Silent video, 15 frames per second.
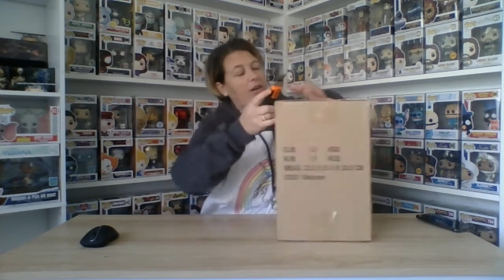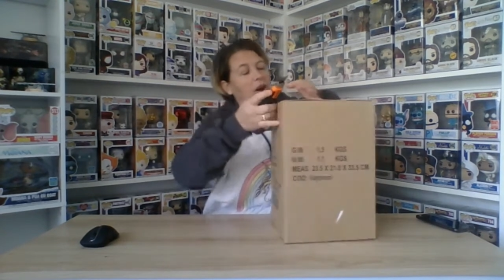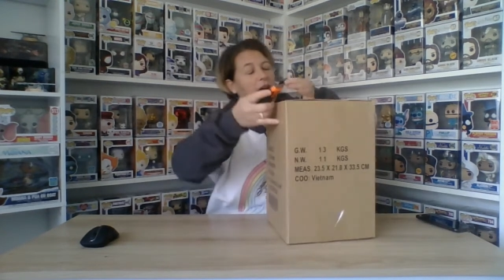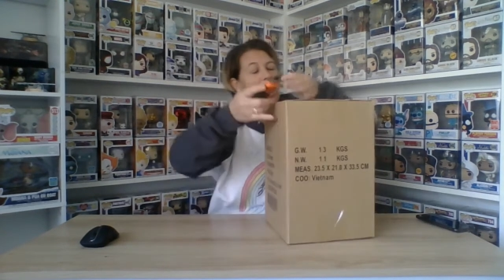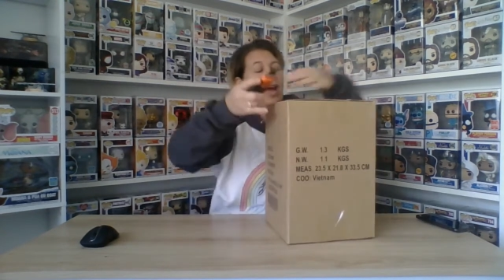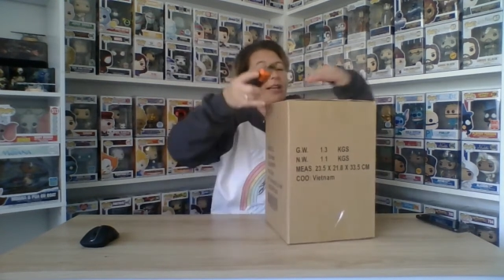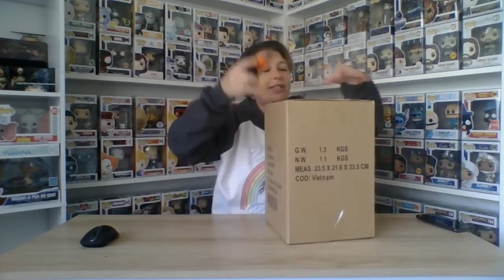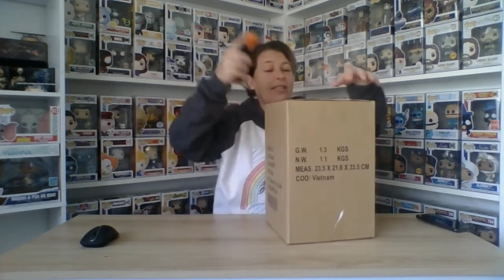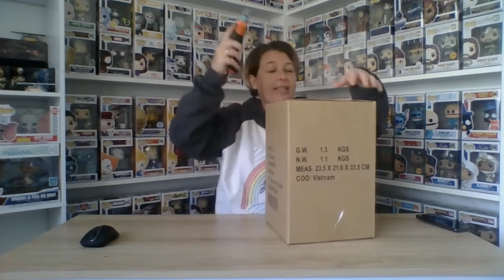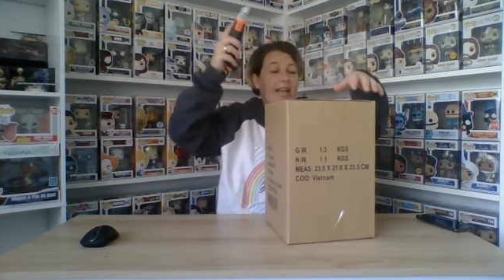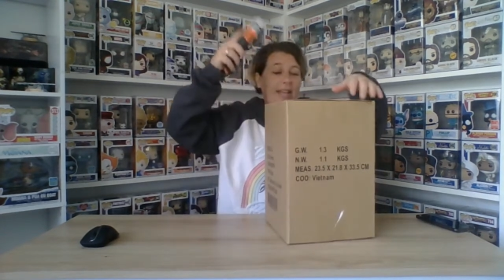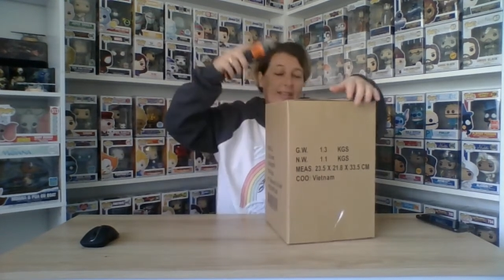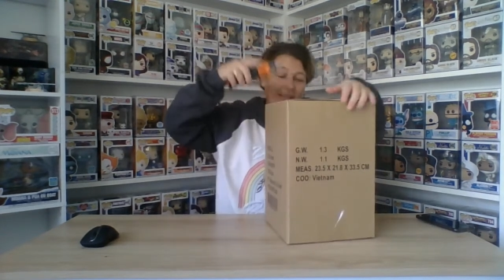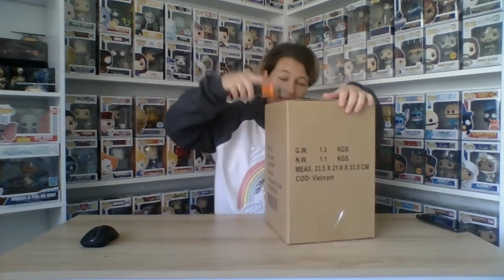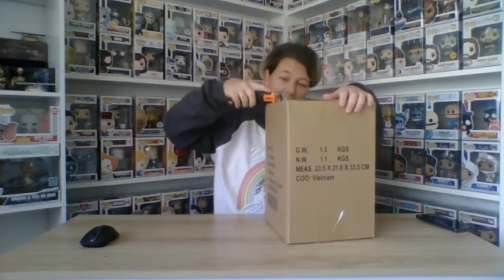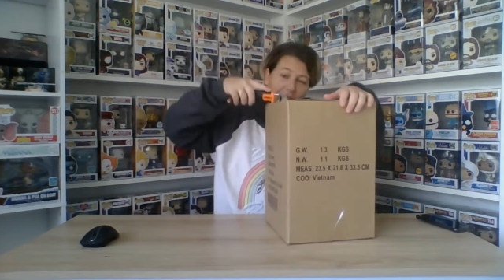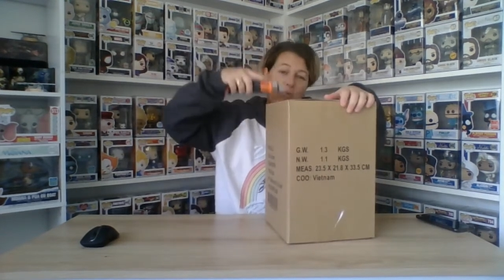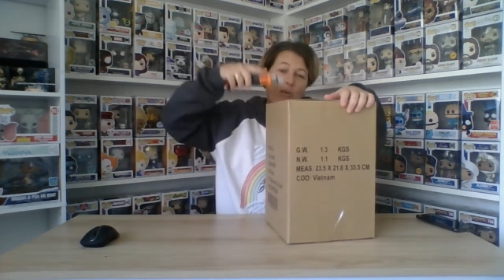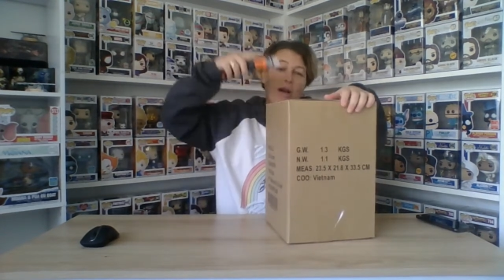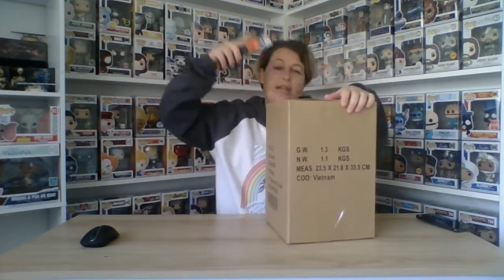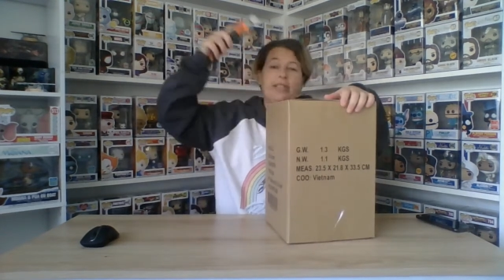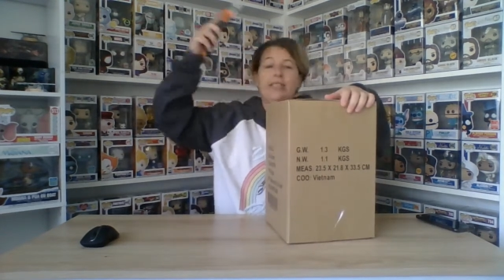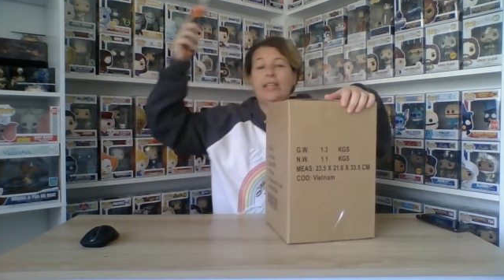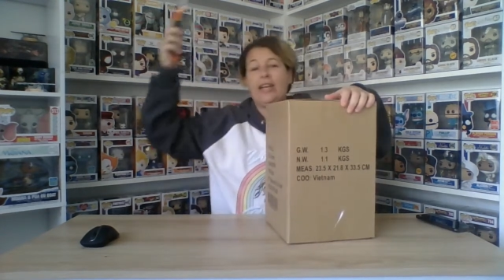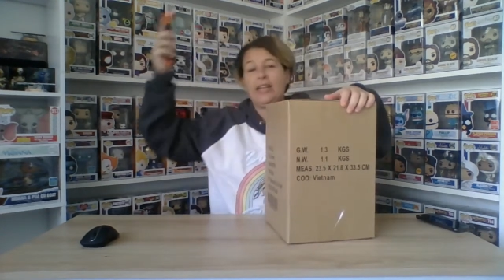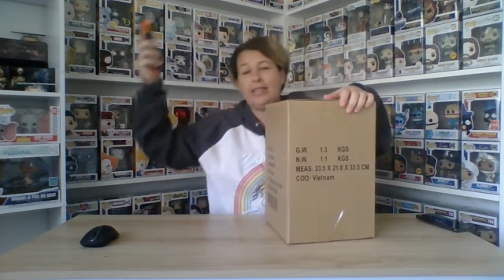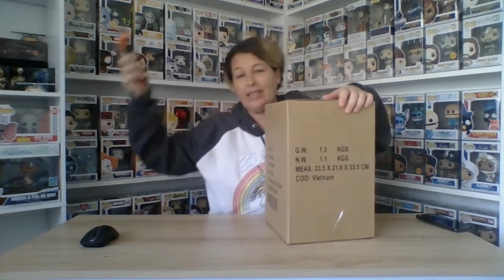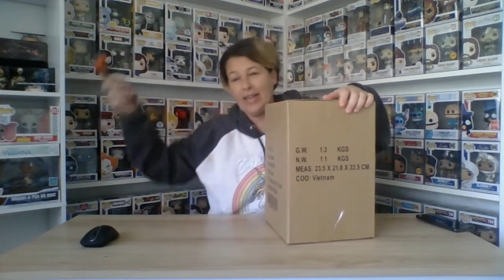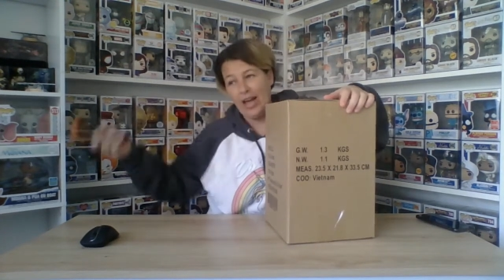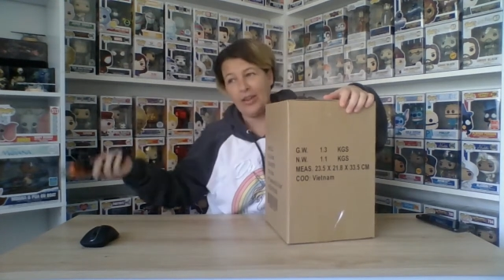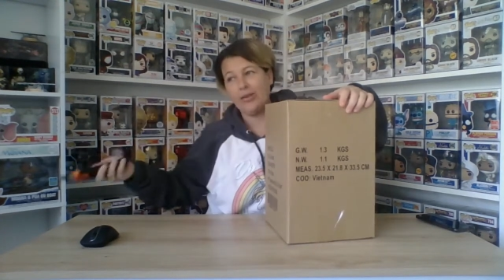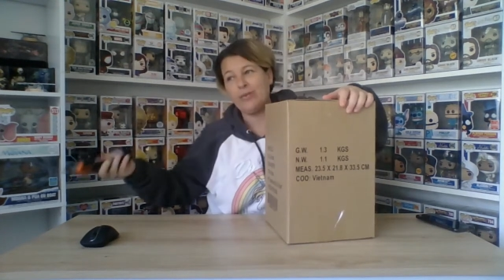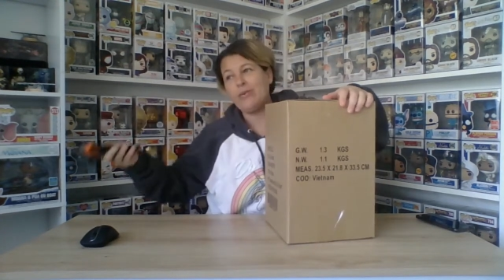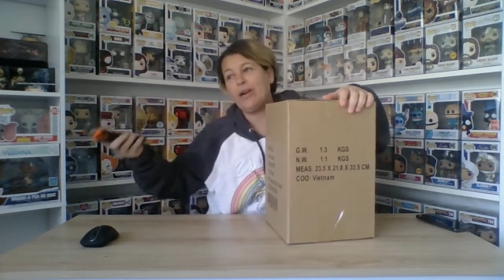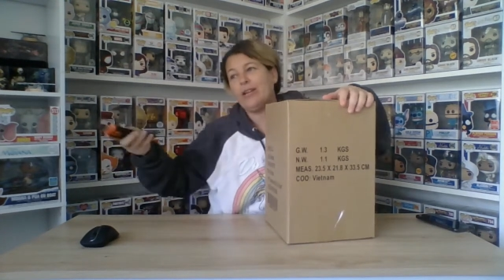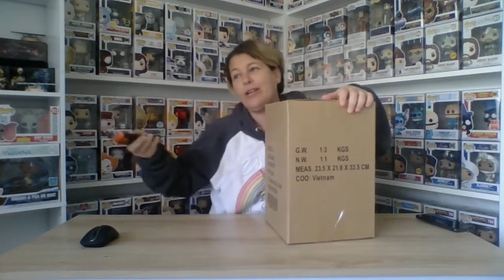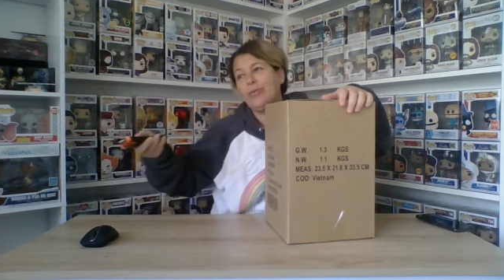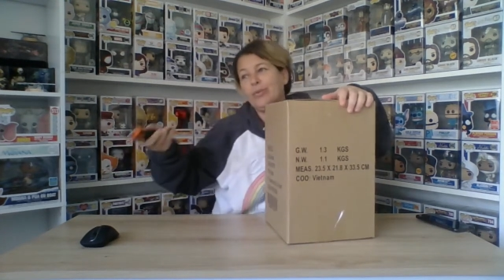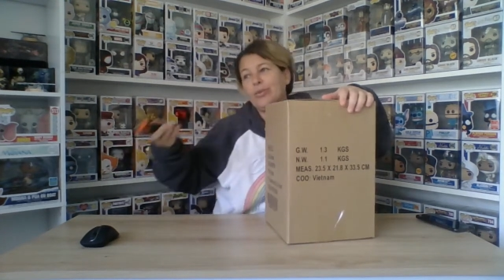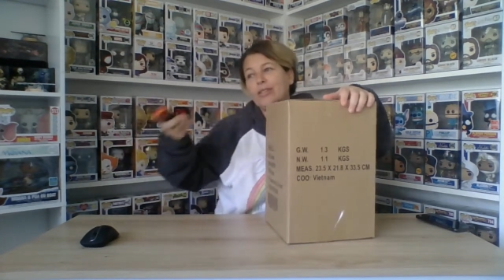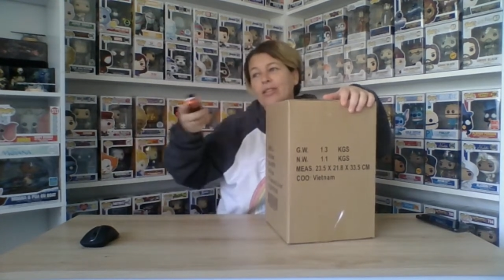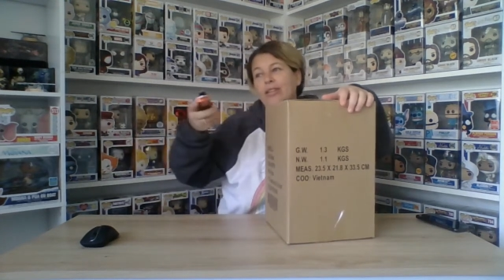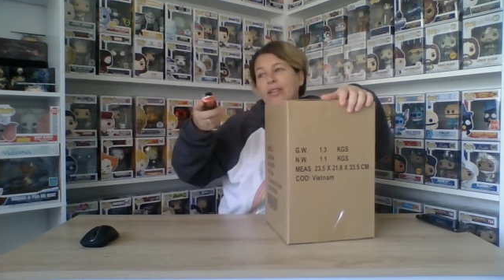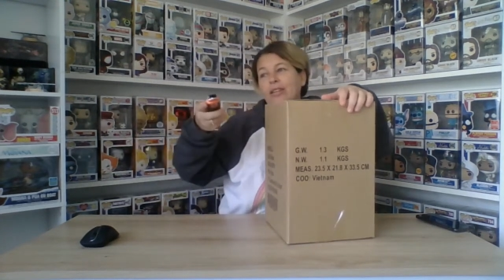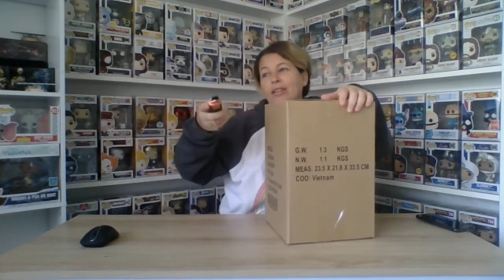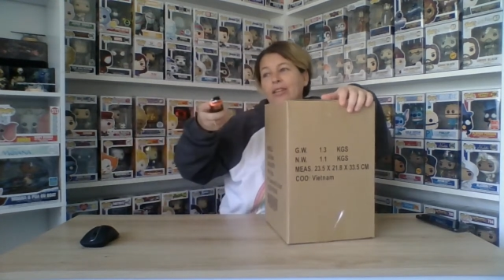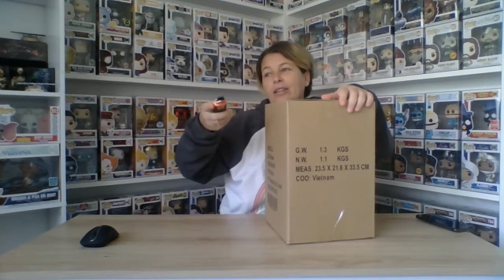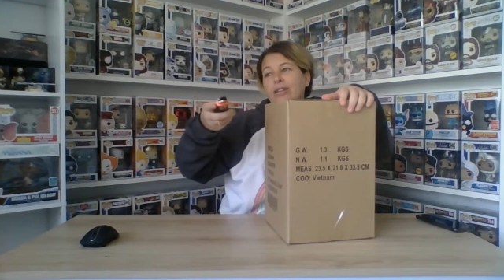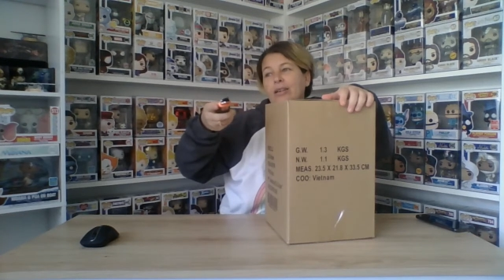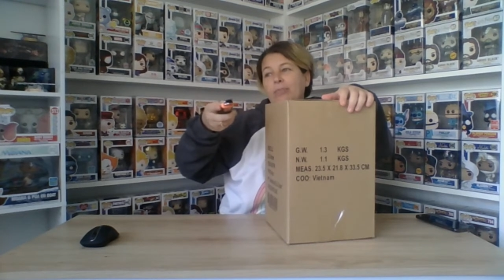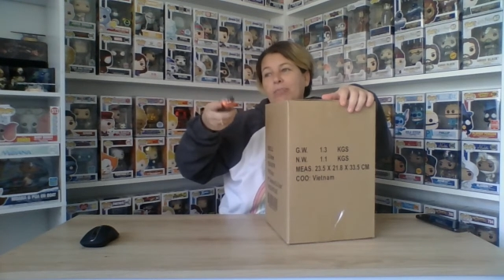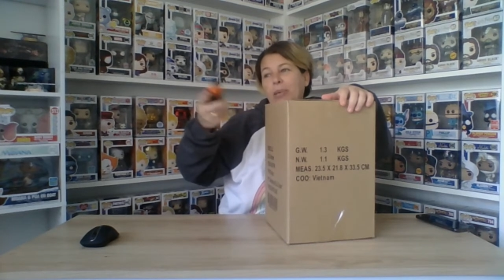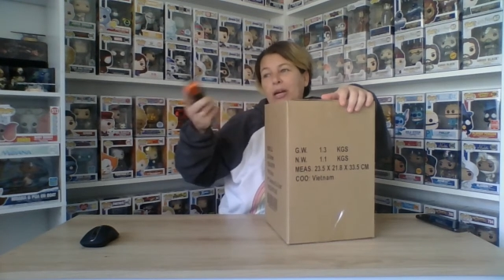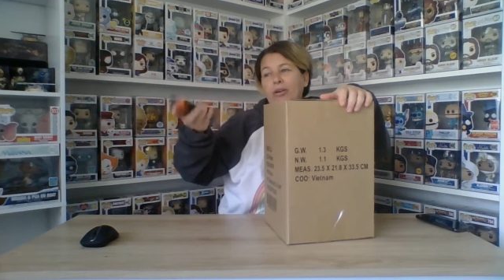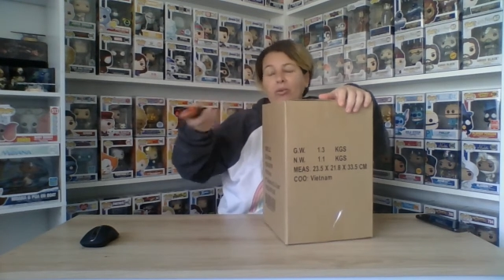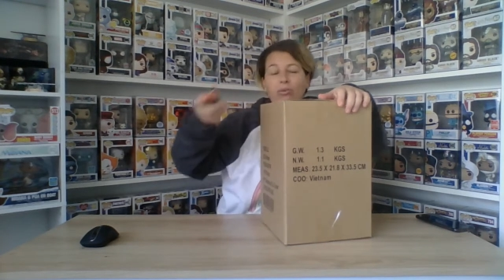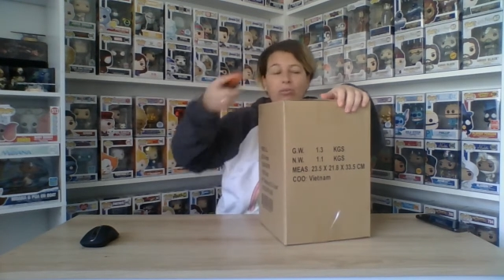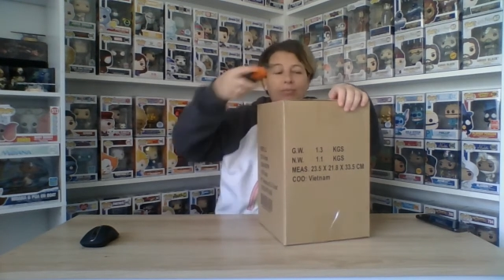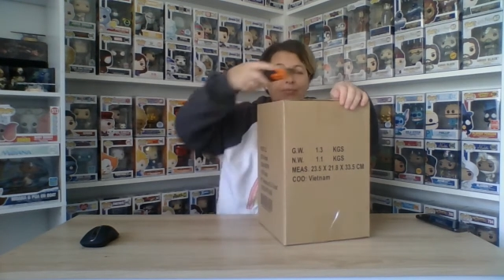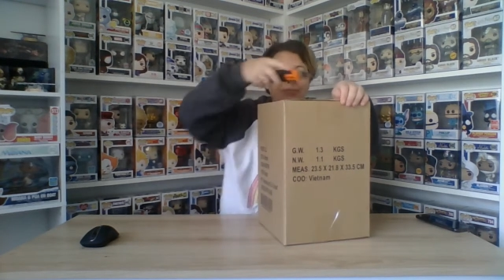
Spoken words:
I had to get this one to get the other one. It was a bundle.